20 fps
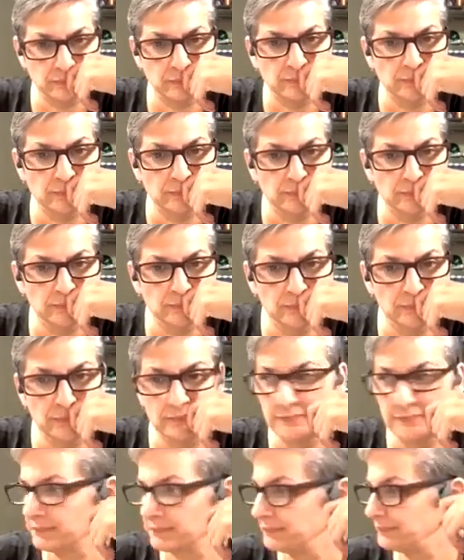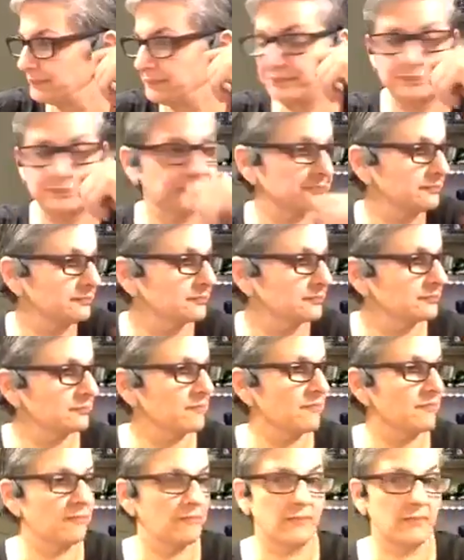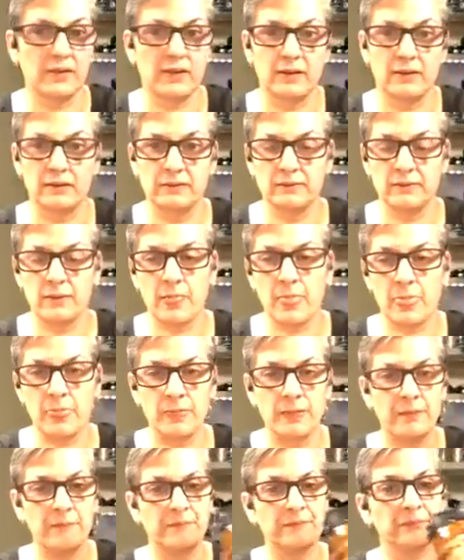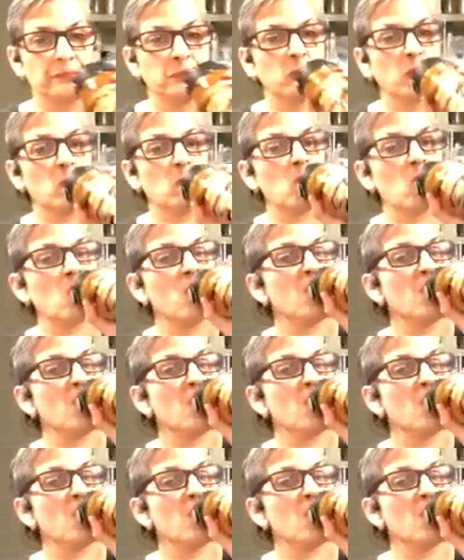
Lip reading: and then here I'll put that